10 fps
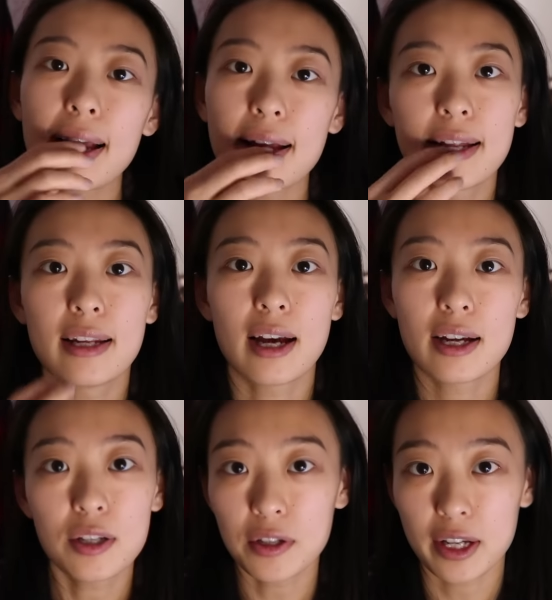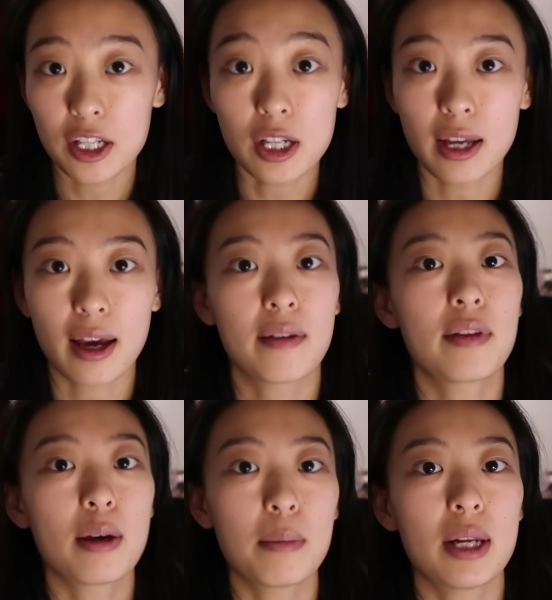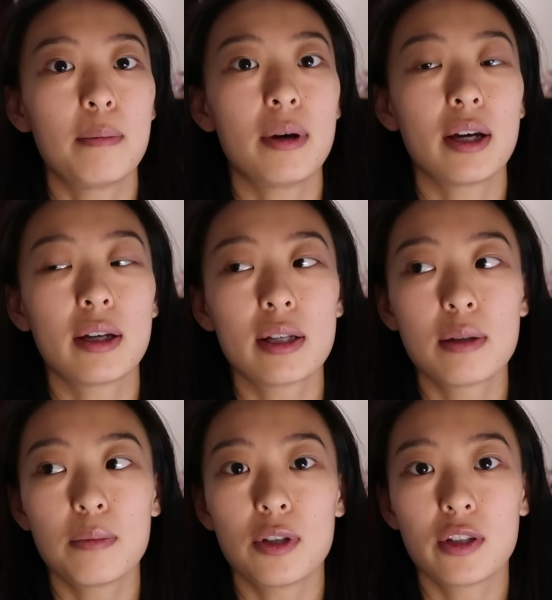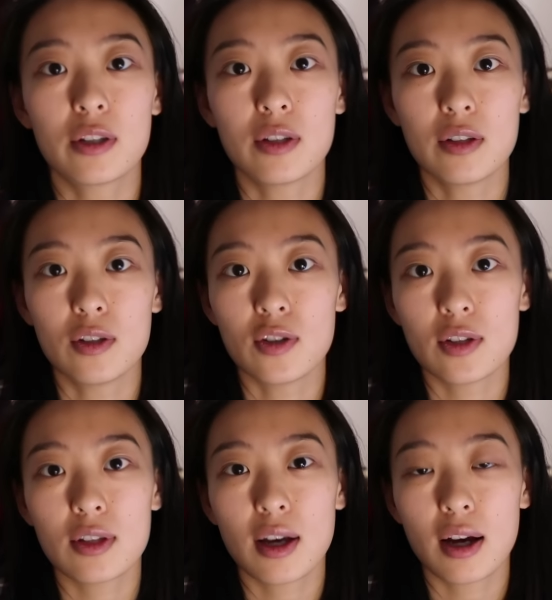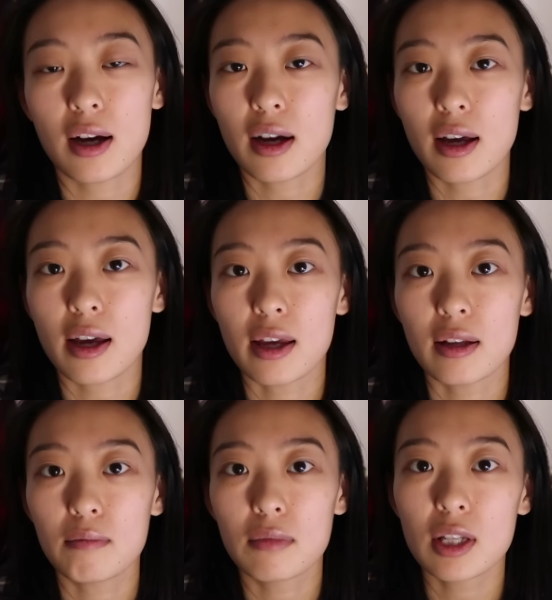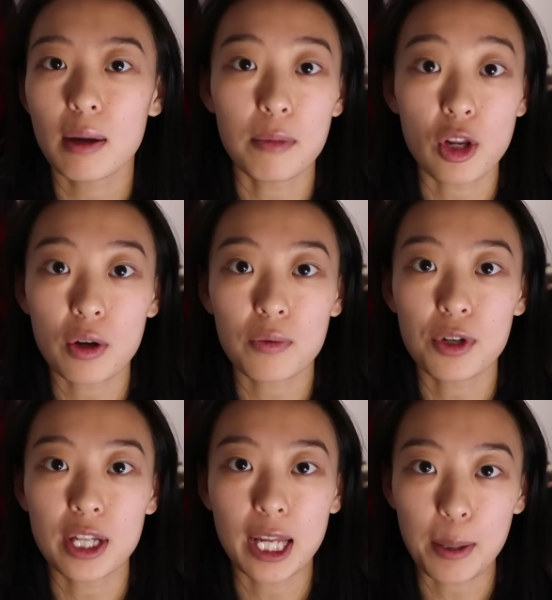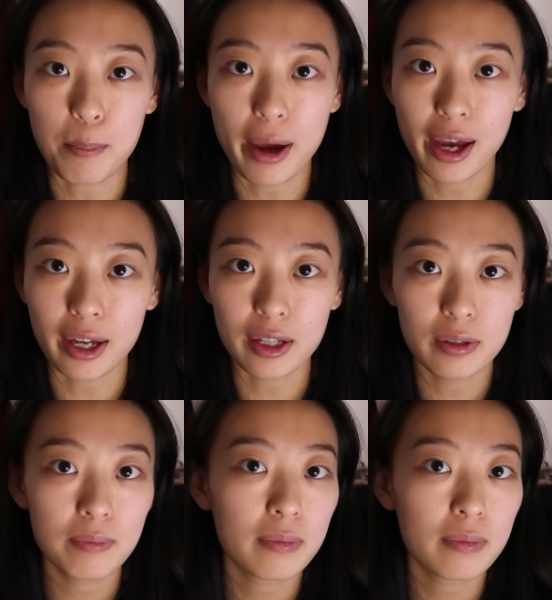and I don't actually have that many bags because I am not really a bag